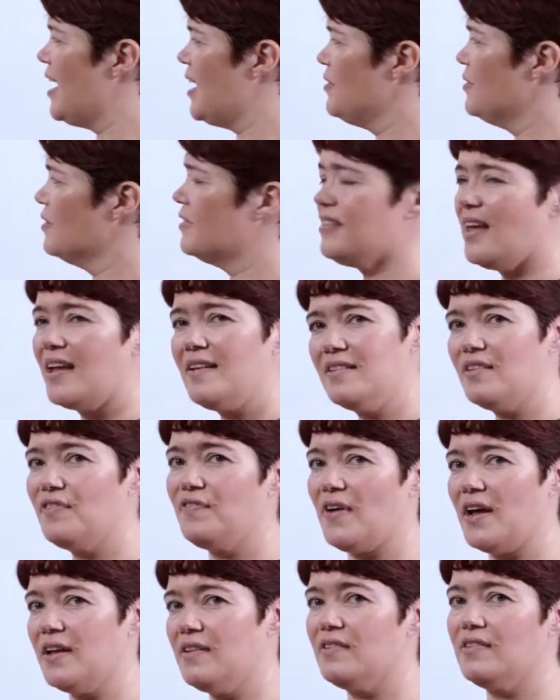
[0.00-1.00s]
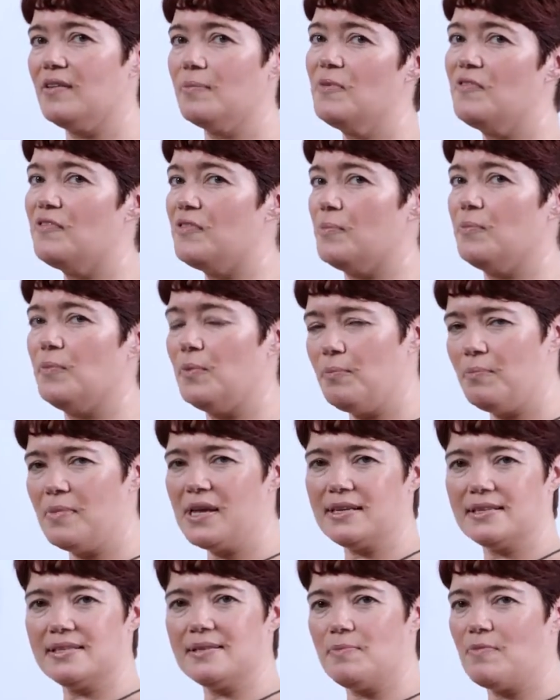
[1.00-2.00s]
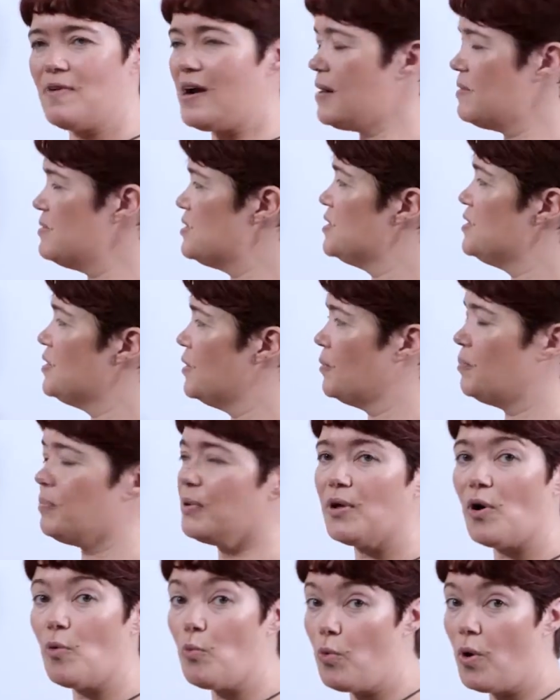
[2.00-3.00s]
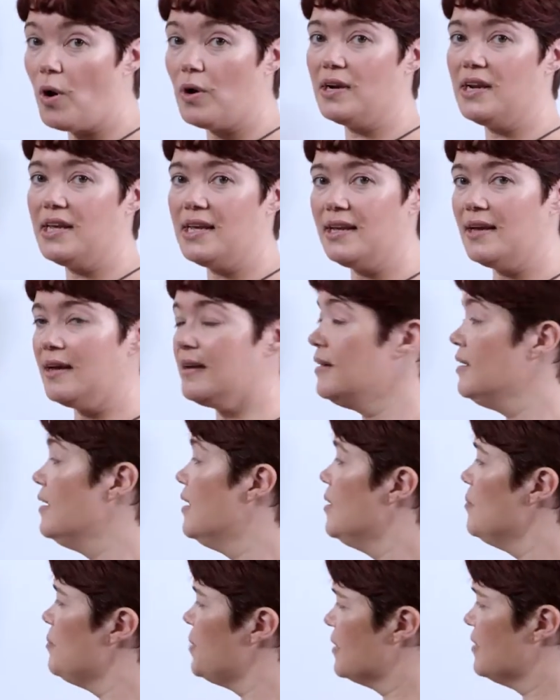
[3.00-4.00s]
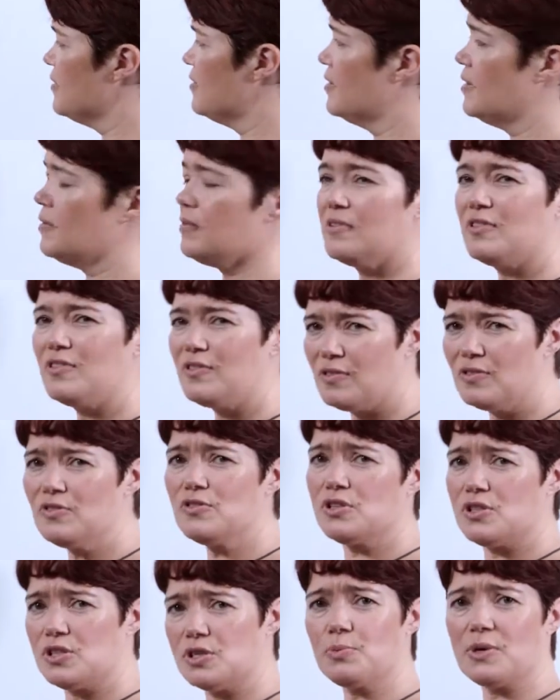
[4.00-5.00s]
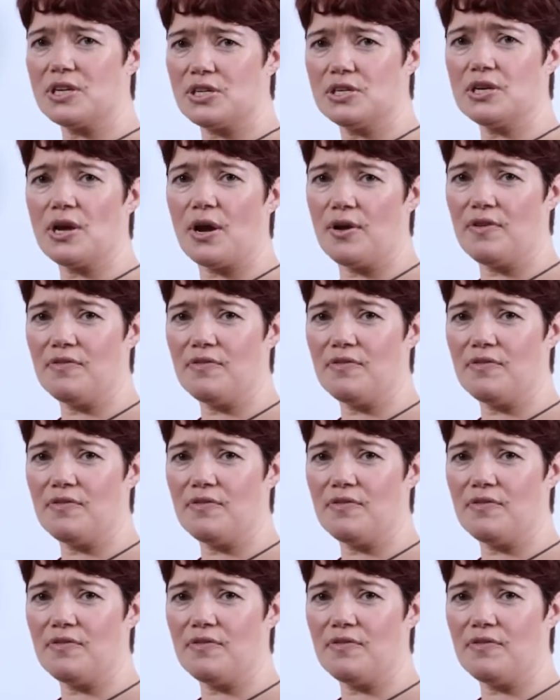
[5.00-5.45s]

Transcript: and you'll tend to find some of them will mix them around and you'll put a 1 here because they'll just switch it